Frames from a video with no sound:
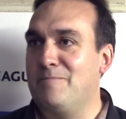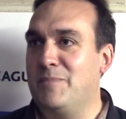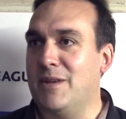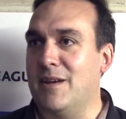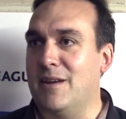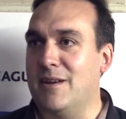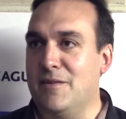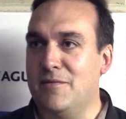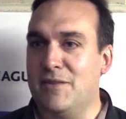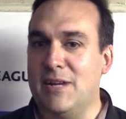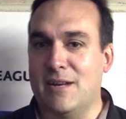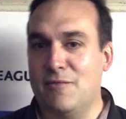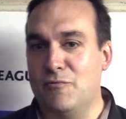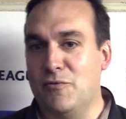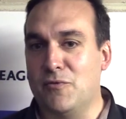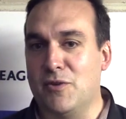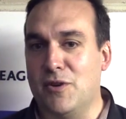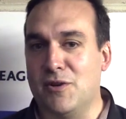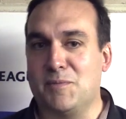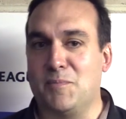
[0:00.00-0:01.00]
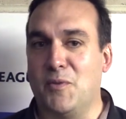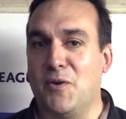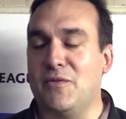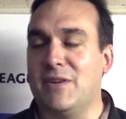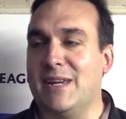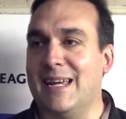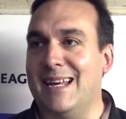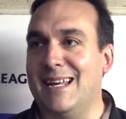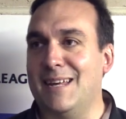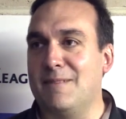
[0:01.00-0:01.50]
You know, you've done a real nice move,
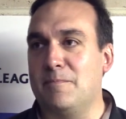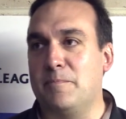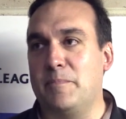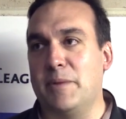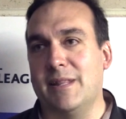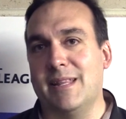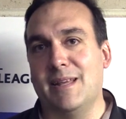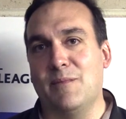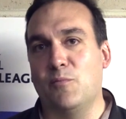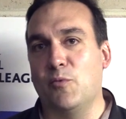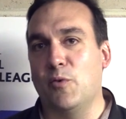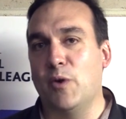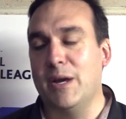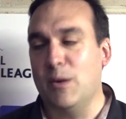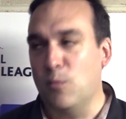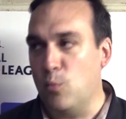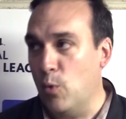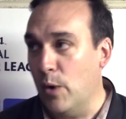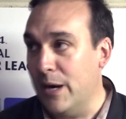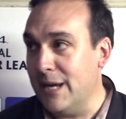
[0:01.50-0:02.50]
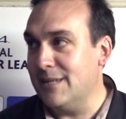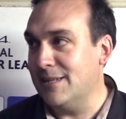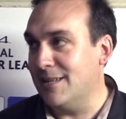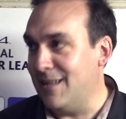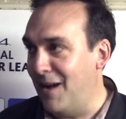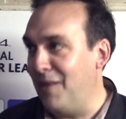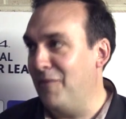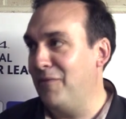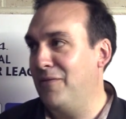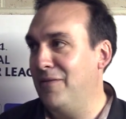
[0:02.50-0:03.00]
you get in. But then we
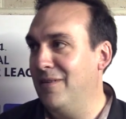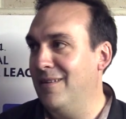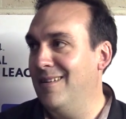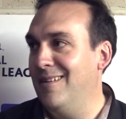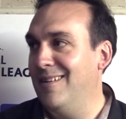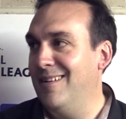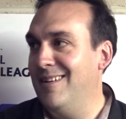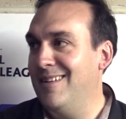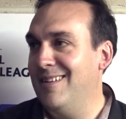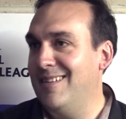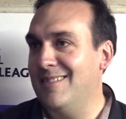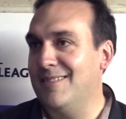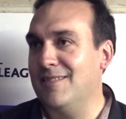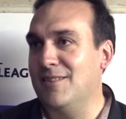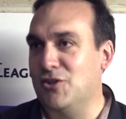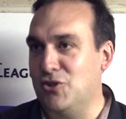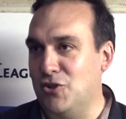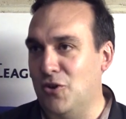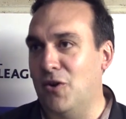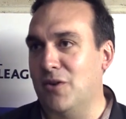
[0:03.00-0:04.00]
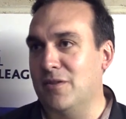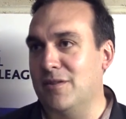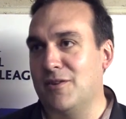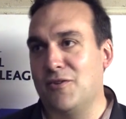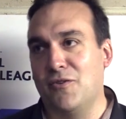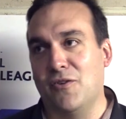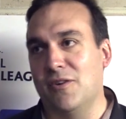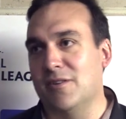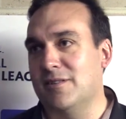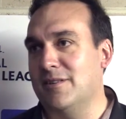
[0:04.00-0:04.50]
stuff the shot, the
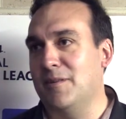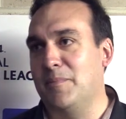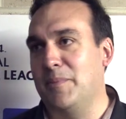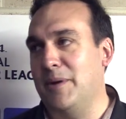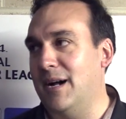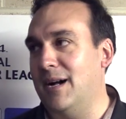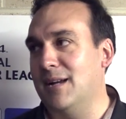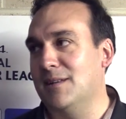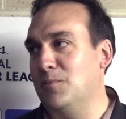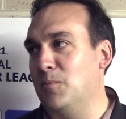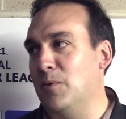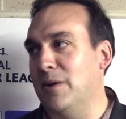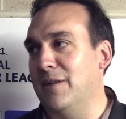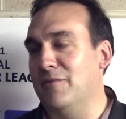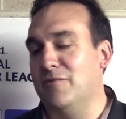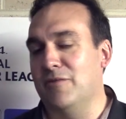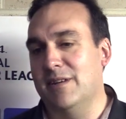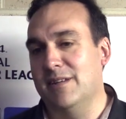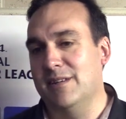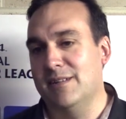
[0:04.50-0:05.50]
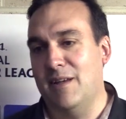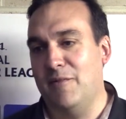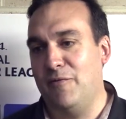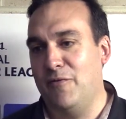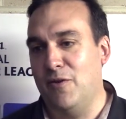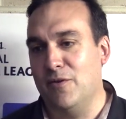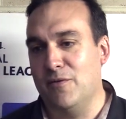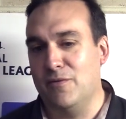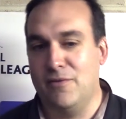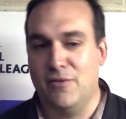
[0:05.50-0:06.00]
cross, the pass, whatever it is, that
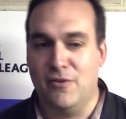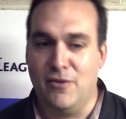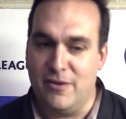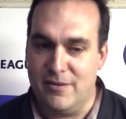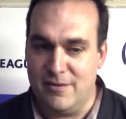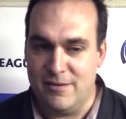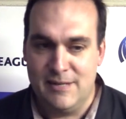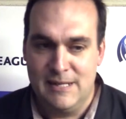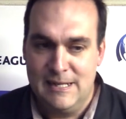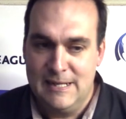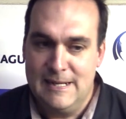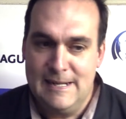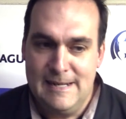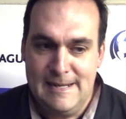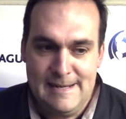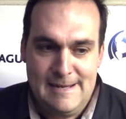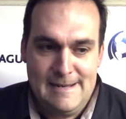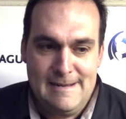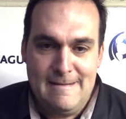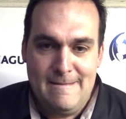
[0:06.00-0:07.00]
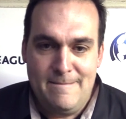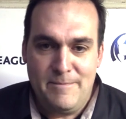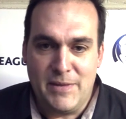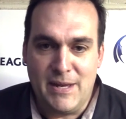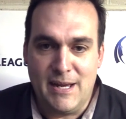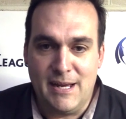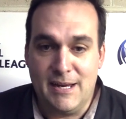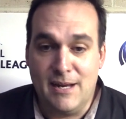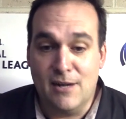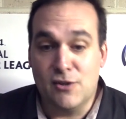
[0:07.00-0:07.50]
final third. And
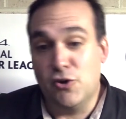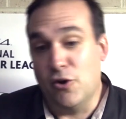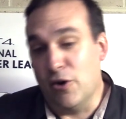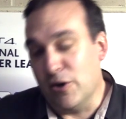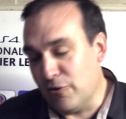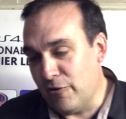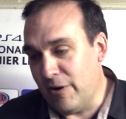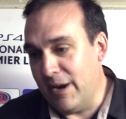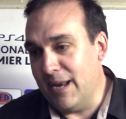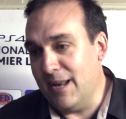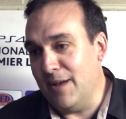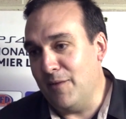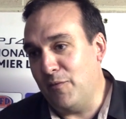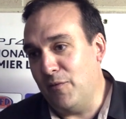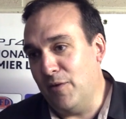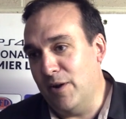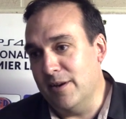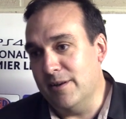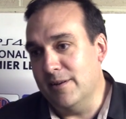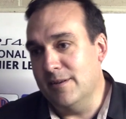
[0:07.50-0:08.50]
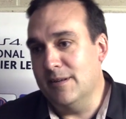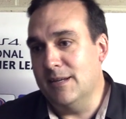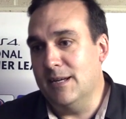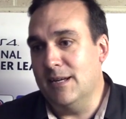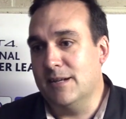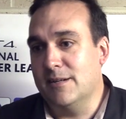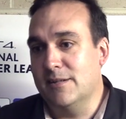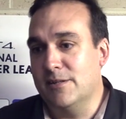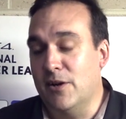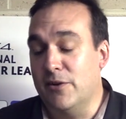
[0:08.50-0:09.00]
you know, I tried Grant up front
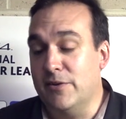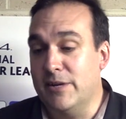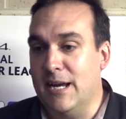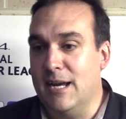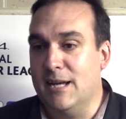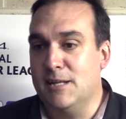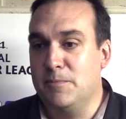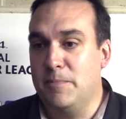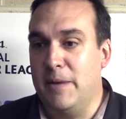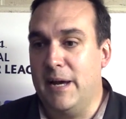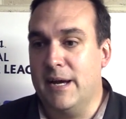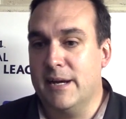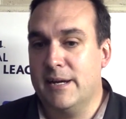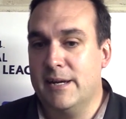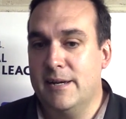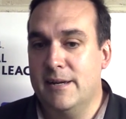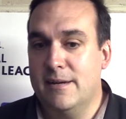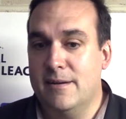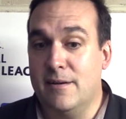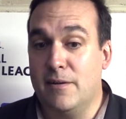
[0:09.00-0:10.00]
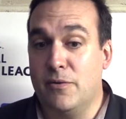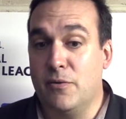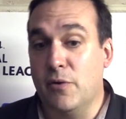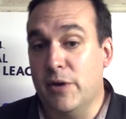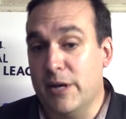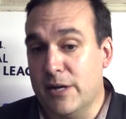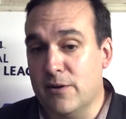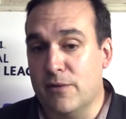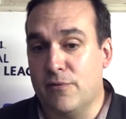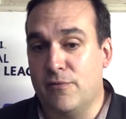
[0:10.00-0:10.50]
because O'Dane's back. I
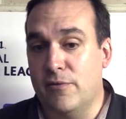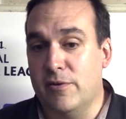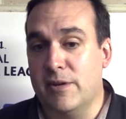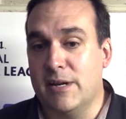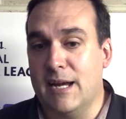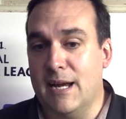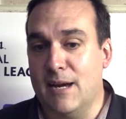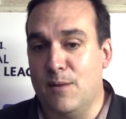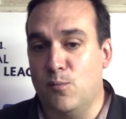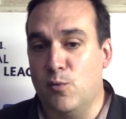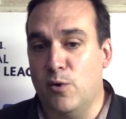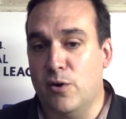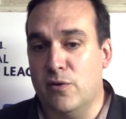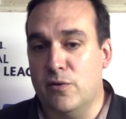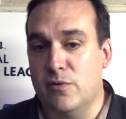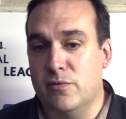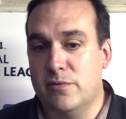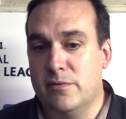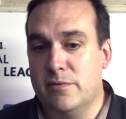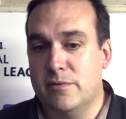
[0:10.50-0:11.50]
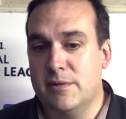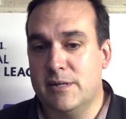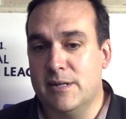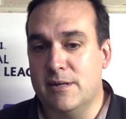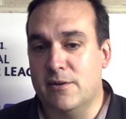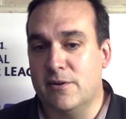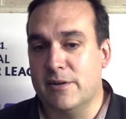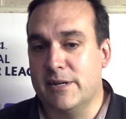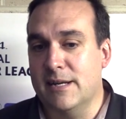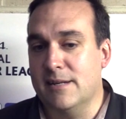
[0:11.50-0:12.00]
thought he got through the game well.
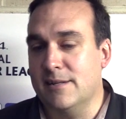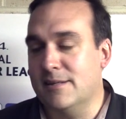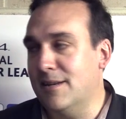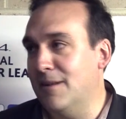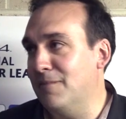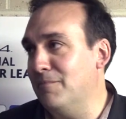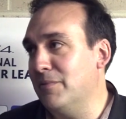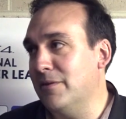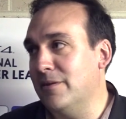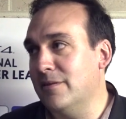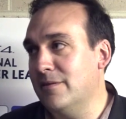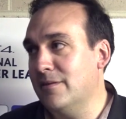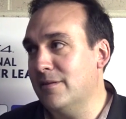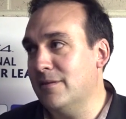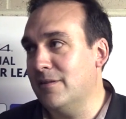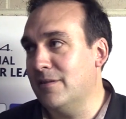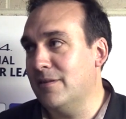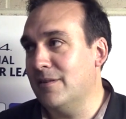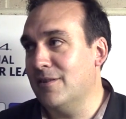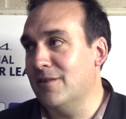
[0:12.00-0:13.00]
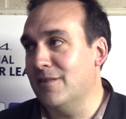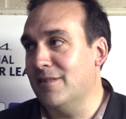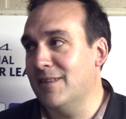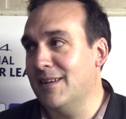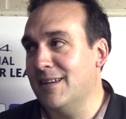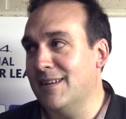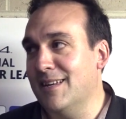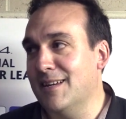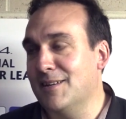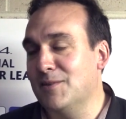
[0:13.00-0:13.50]
Didn't like getting subbed, but you know, you've got to
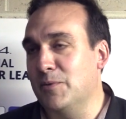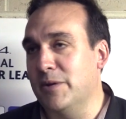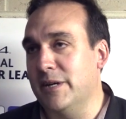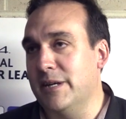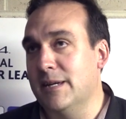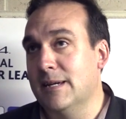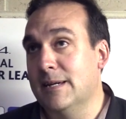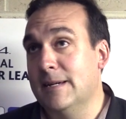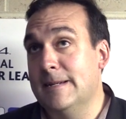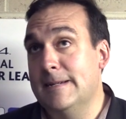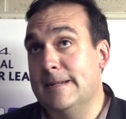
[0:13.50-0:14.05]
think of next week.